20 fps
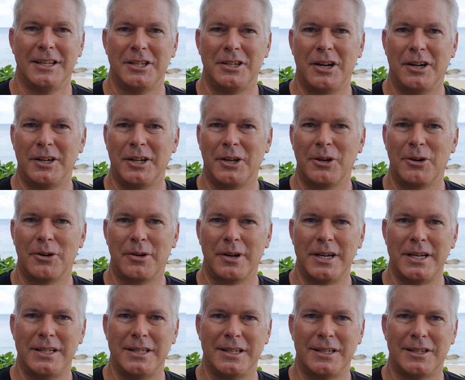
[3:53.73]
starting to go
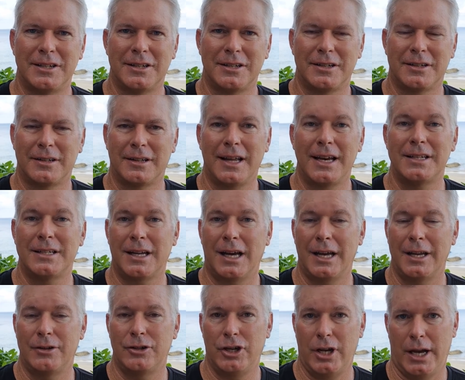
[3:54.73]
crazy. It's, last
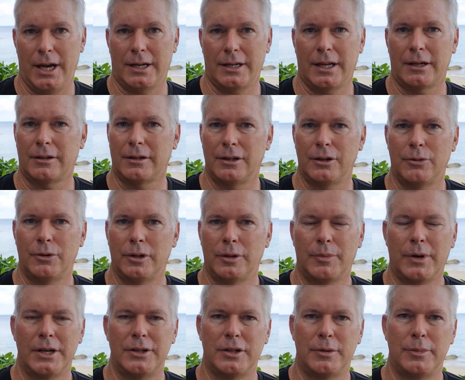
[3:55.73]
I checked, I don't know where the
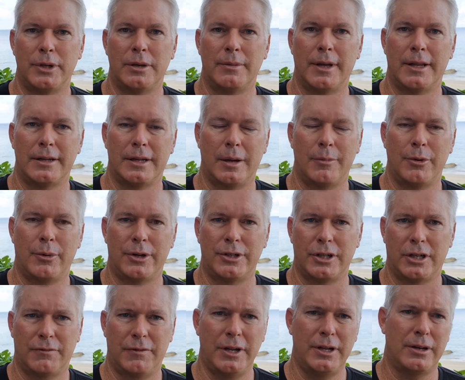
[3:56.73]
price would be by the time you
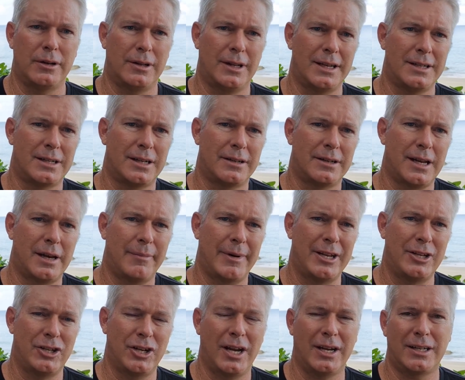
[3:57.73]
watch this video. Last time
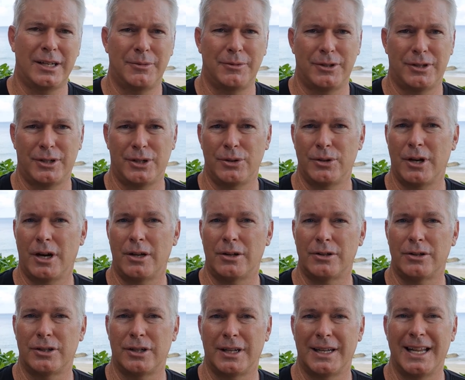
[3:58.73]
I checked, it was
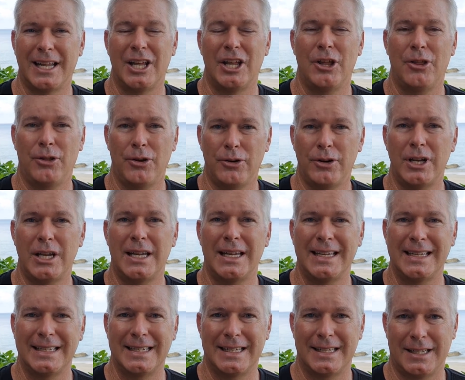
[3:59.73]

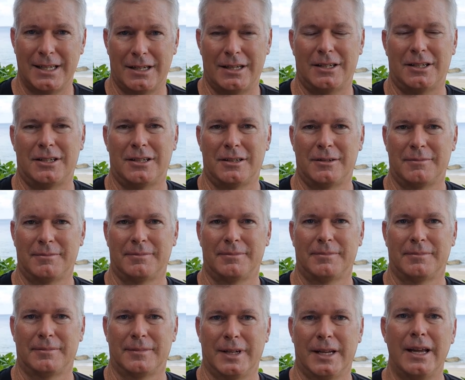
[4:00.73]
$2.30.
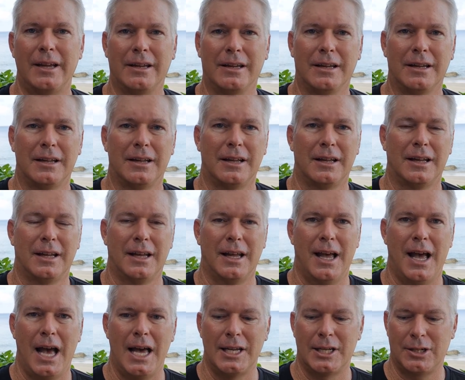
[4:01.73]
Okay,
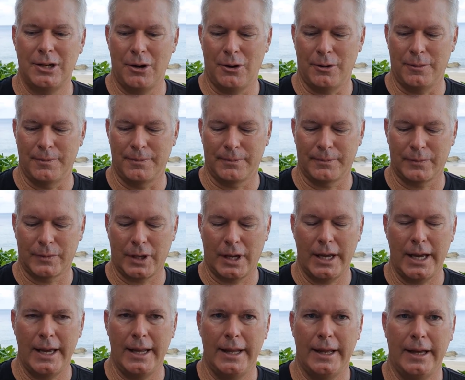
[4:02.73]
so
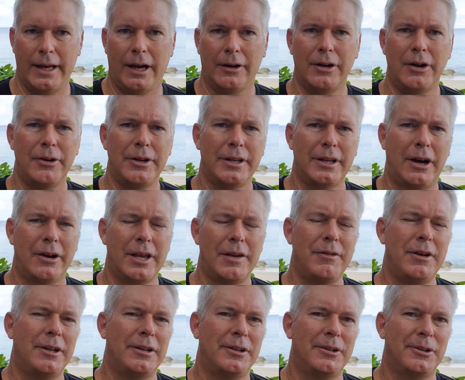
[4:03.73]
I'll
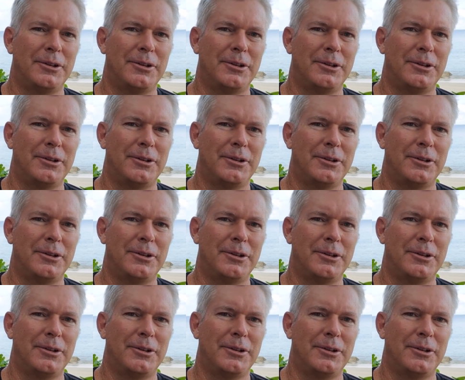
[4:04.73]
give you a